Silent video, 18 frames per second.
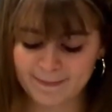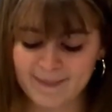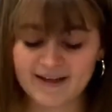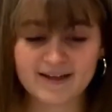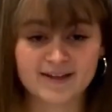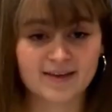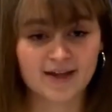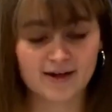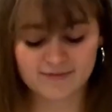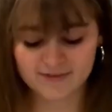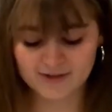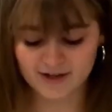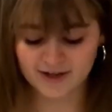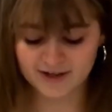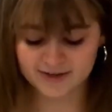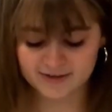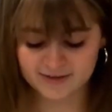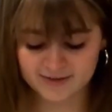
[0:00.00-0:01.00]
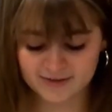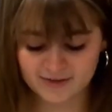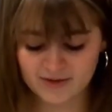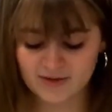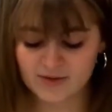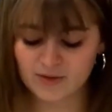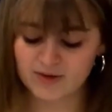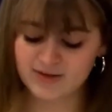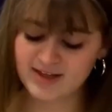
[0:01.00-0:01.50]
They could love God,
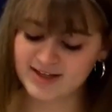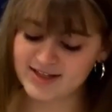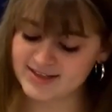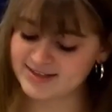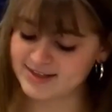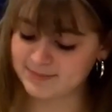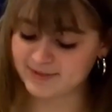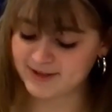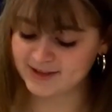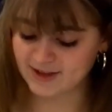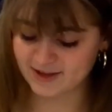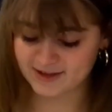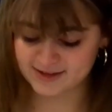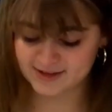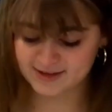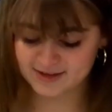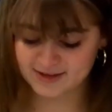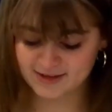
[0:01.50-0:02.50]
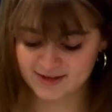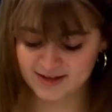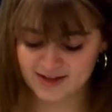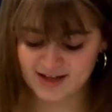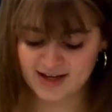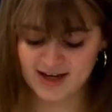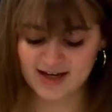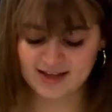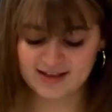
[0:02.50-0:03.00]
or they could simply not.
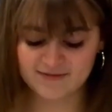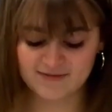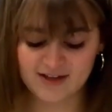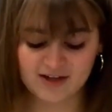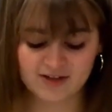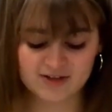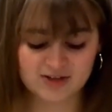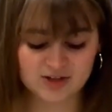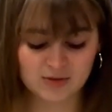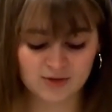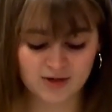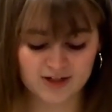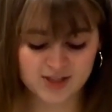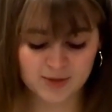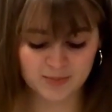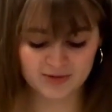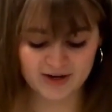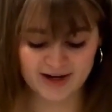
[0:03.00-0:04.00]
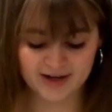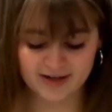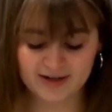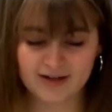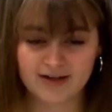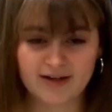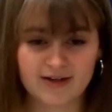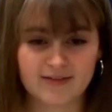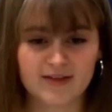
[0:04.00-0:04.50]
And if there is no law to
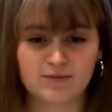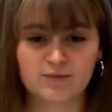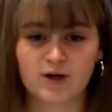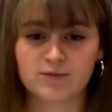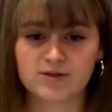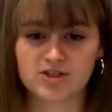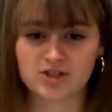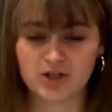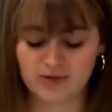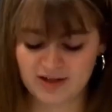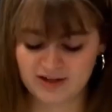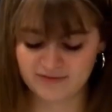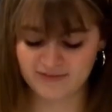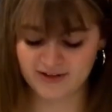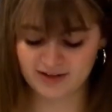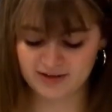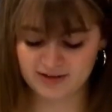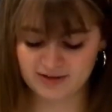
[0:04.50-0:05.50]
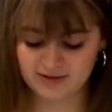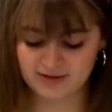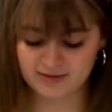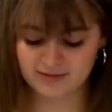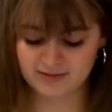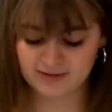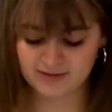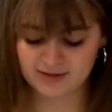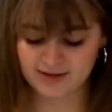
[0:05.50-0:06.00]
break, then what would show their faith?
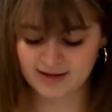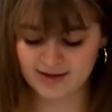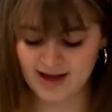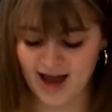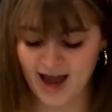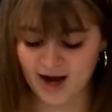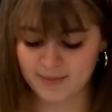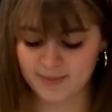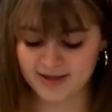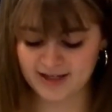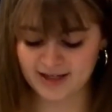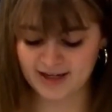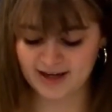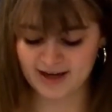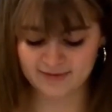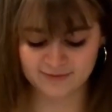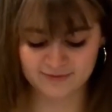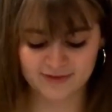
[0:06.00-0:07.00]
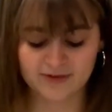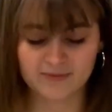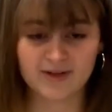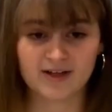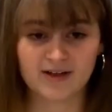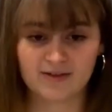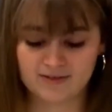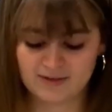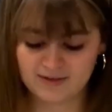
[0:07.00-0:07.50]
Adam and Eve had free
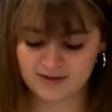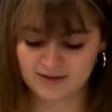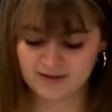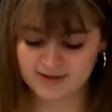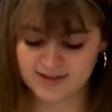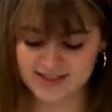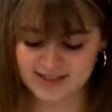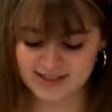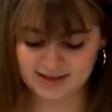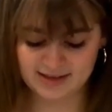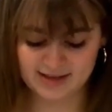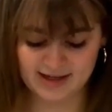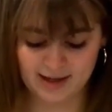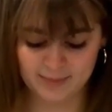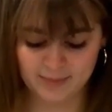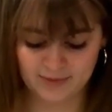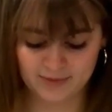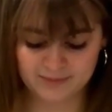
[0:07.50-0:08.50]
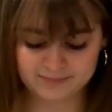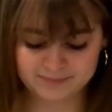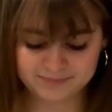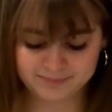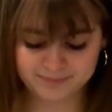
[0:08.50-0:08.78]
will to eat the apple.